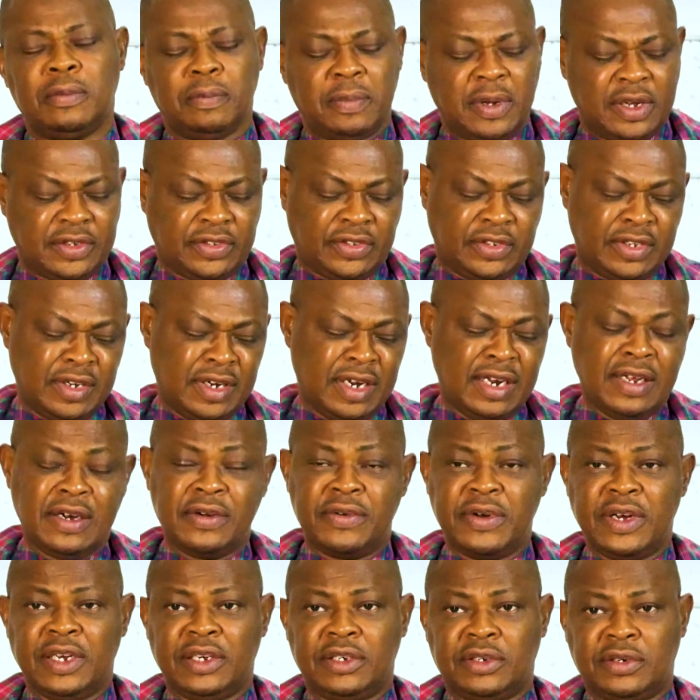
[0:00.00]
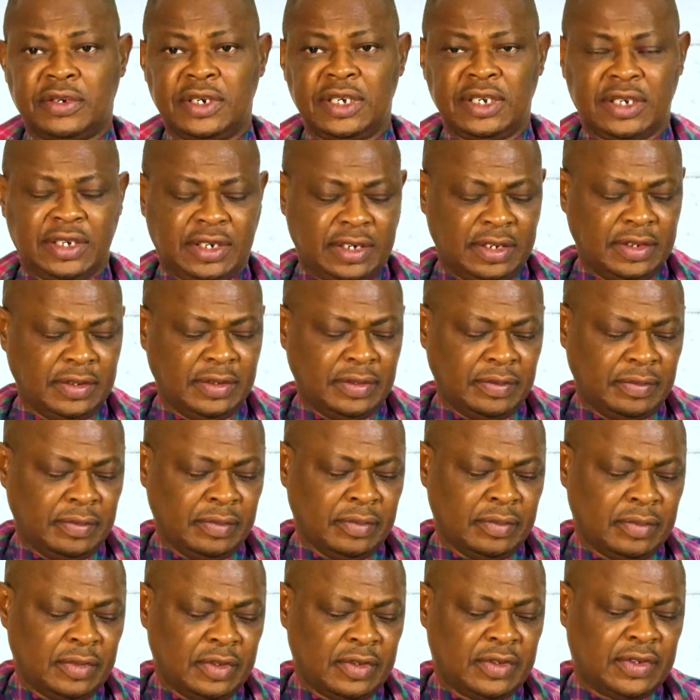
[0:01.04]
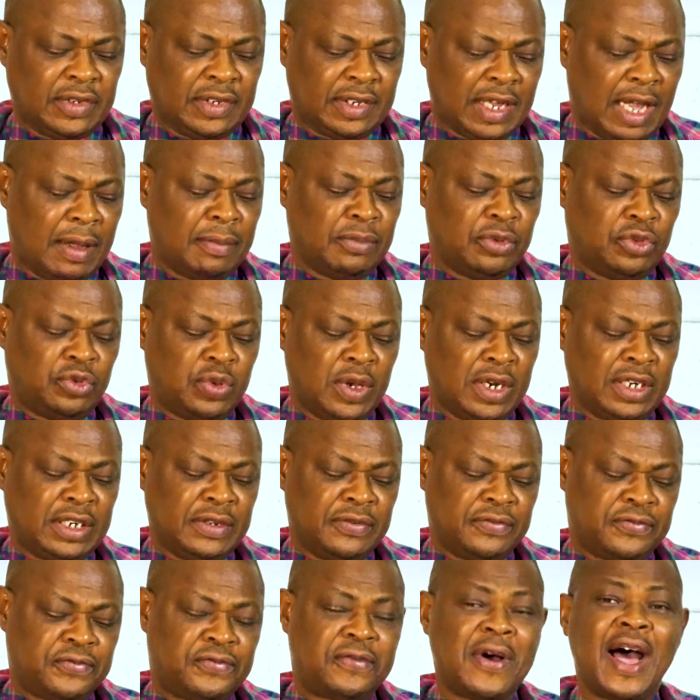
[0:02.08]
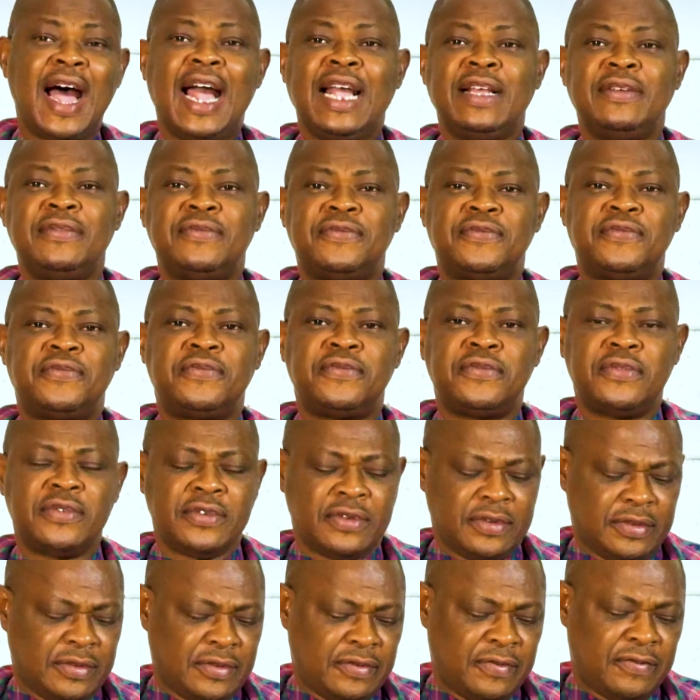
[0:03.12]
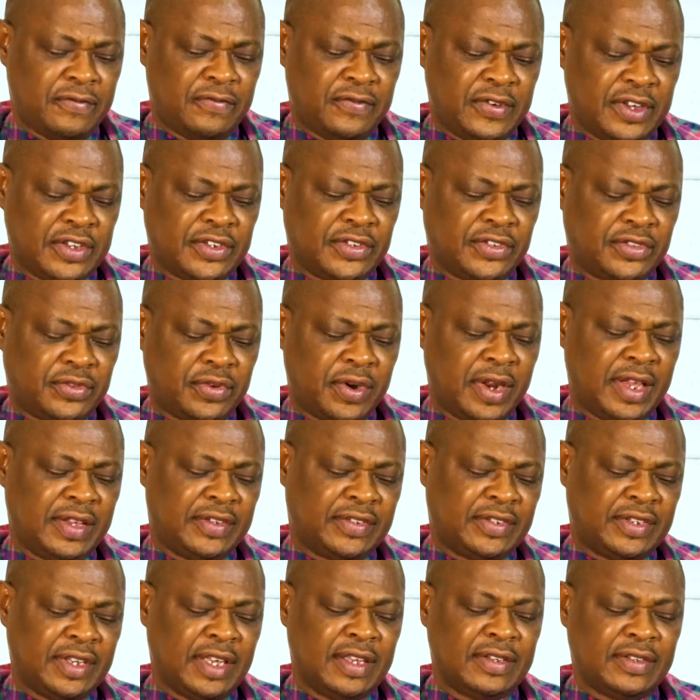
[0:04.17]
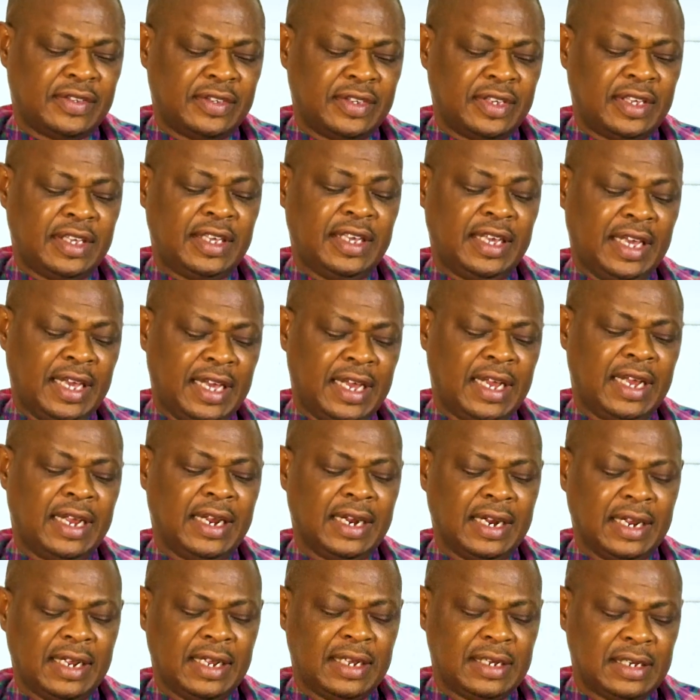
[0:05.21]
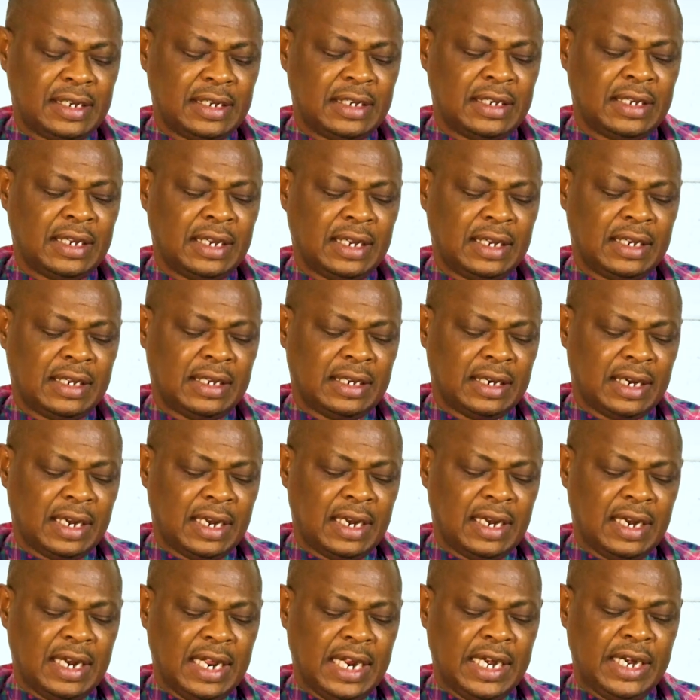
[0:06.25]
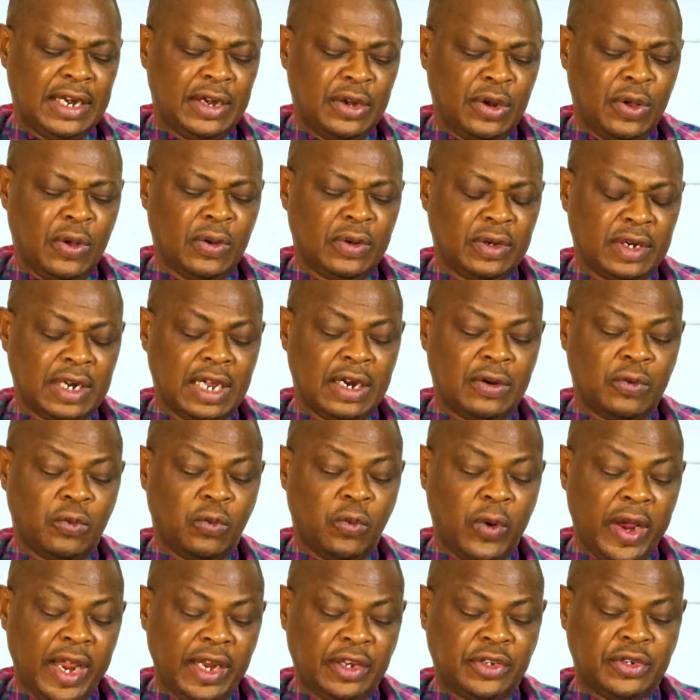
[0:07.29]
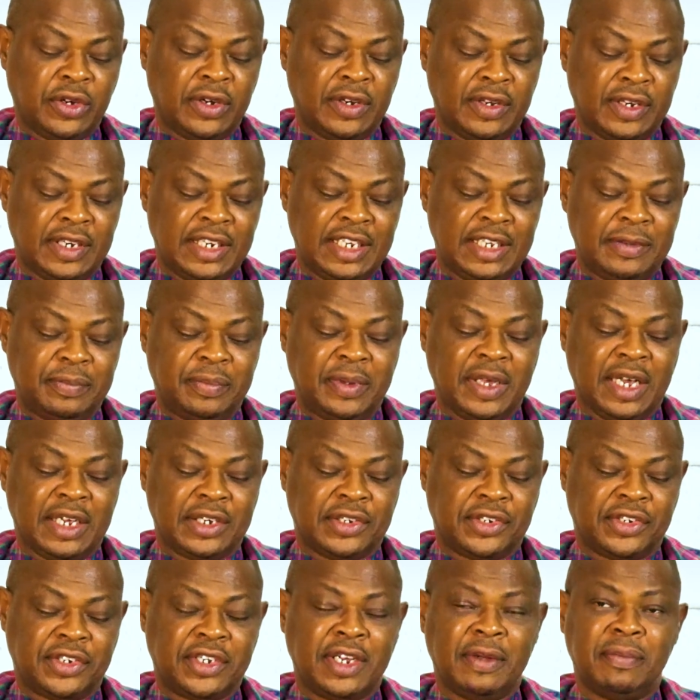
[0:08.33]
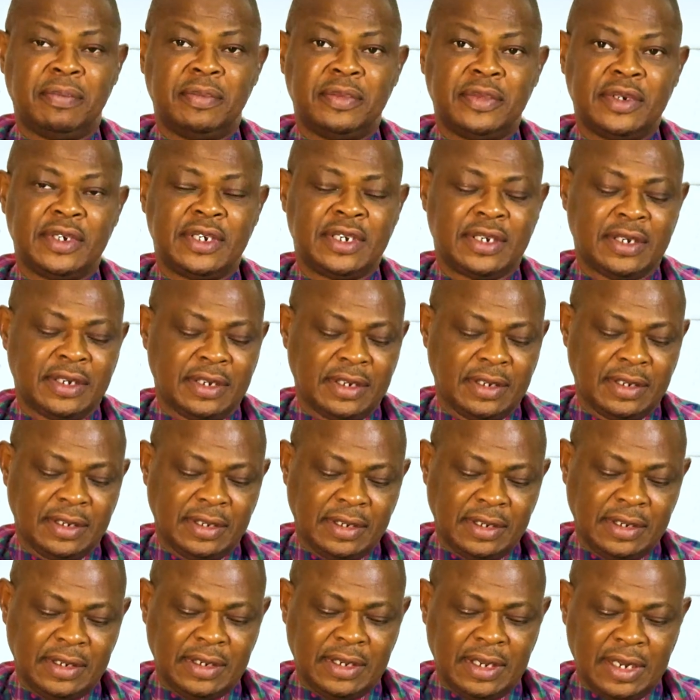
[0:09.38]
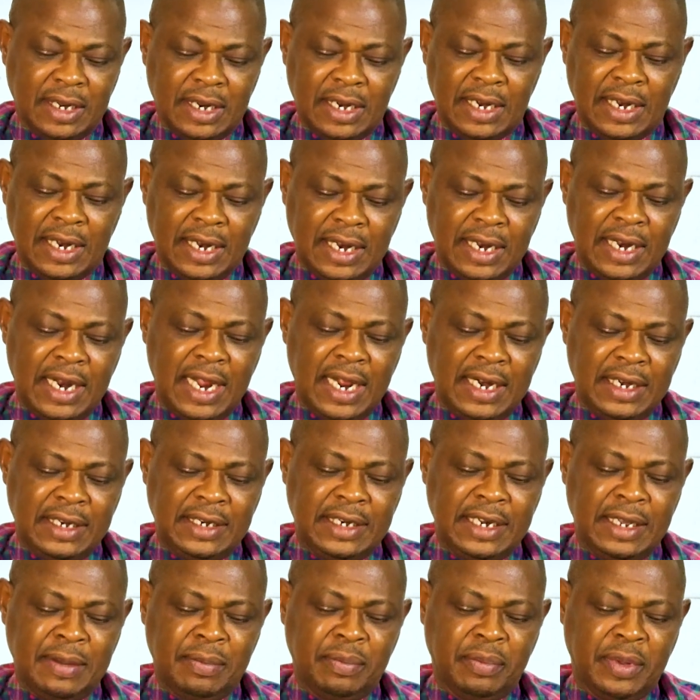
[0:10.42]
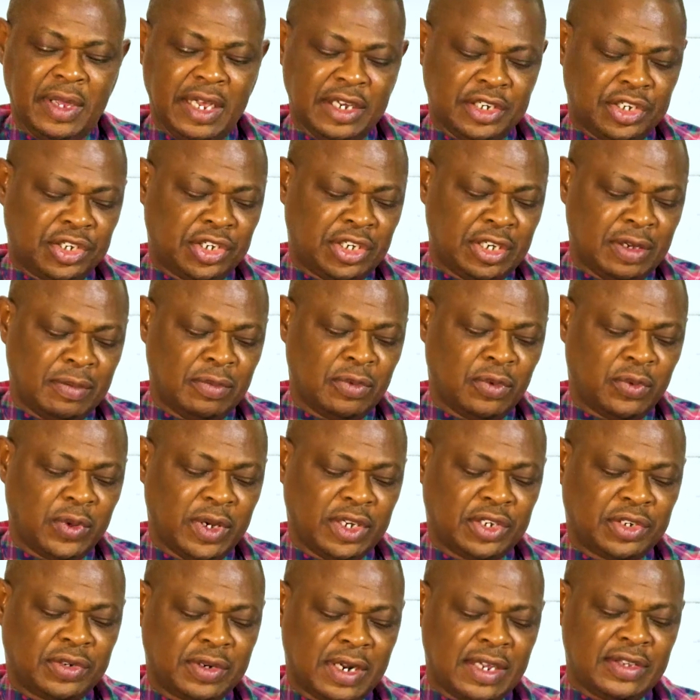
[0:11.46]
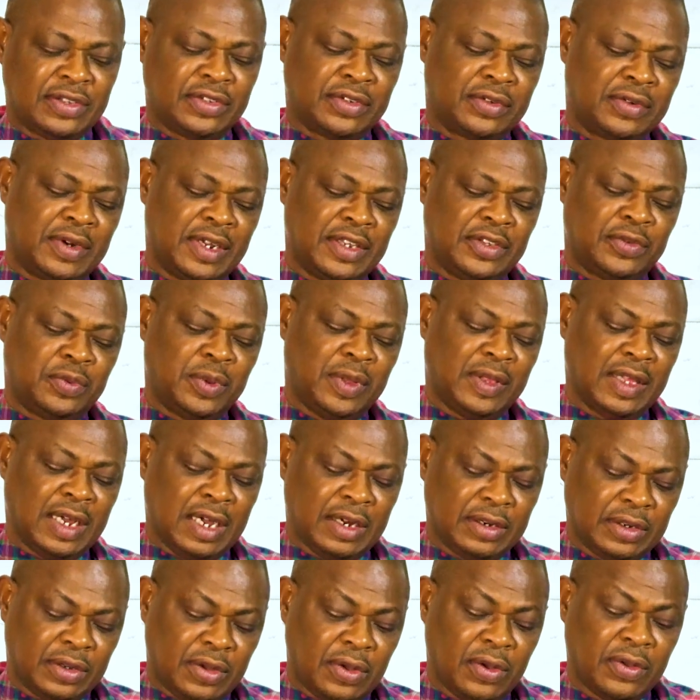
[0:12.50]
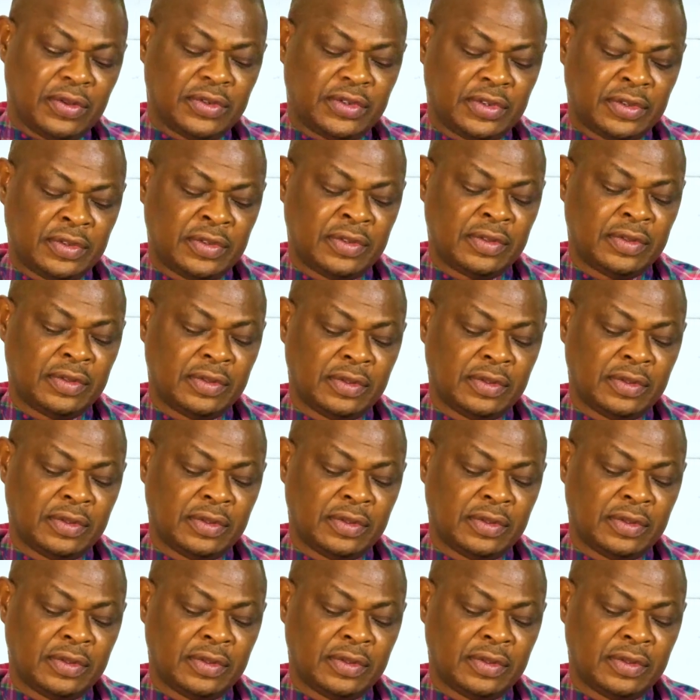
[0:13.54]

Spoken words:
personal retreat. Psalm 25 verse 3 says, "Yea, let none that wait on thee be ashamed. Let them be ashamed who transgress without cause."